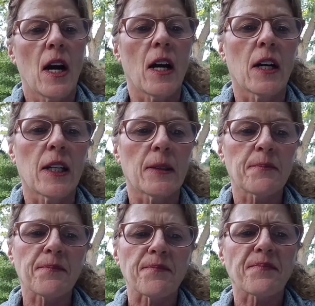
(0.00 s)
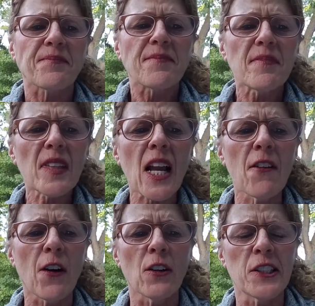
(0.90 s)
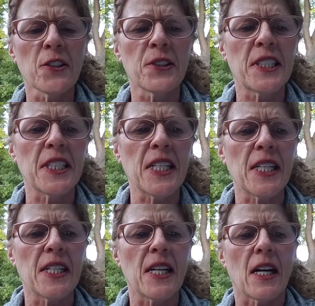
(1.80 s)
I've also seen